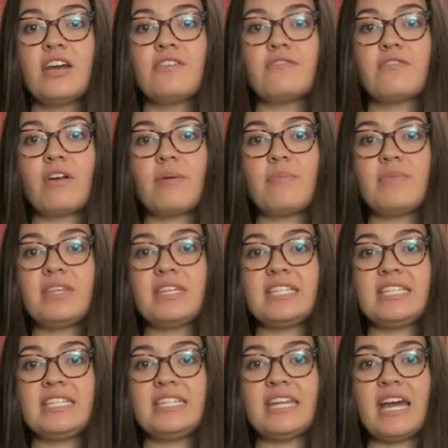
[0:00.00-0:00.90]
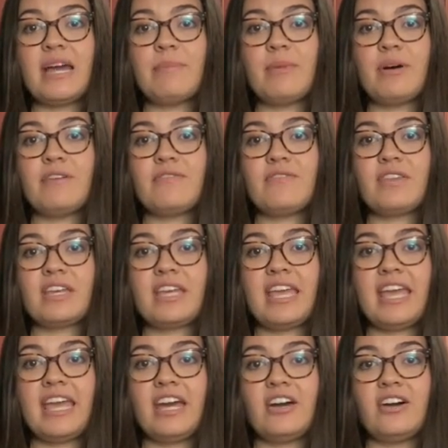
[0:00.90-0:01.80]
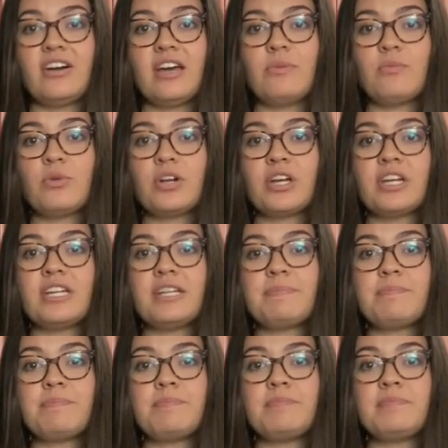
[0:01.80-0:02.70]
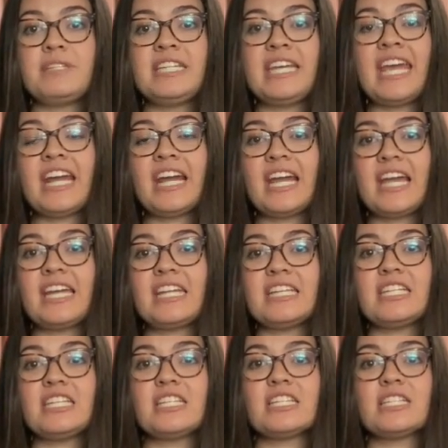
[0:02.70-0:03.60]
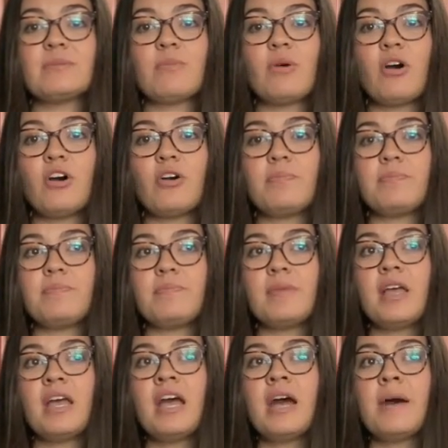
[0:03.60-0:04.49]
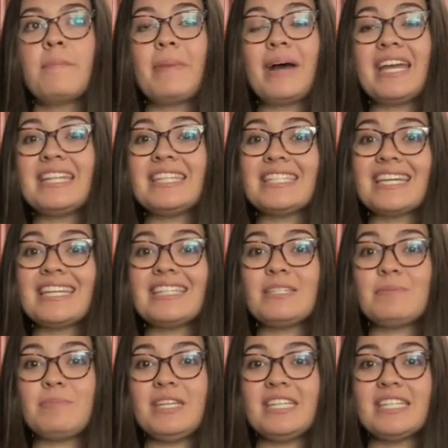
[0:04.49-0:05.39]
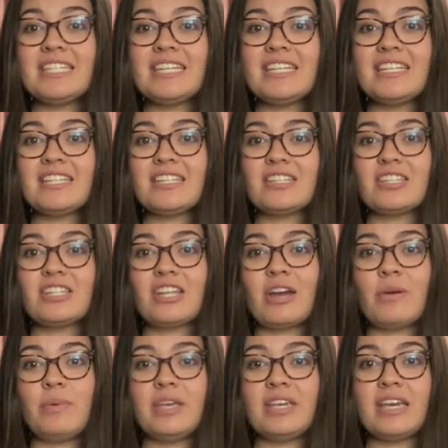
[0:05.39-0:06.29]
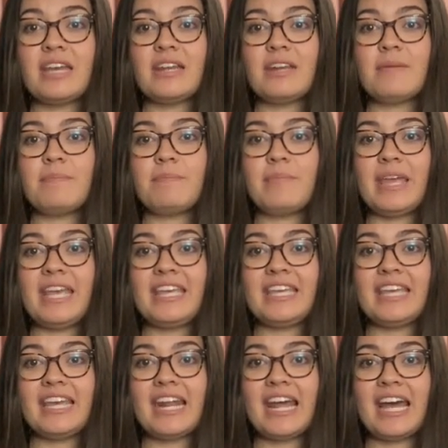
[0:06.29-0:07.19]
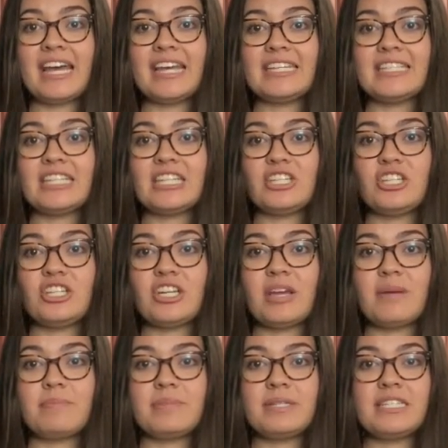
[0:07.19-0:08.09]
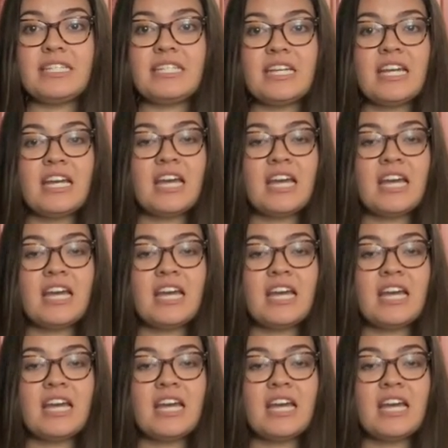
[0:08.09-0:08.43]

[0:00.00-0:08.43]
from the stem of the kale, and we're going to tear it into small bite-sized pieces so that we can bake it as the chips.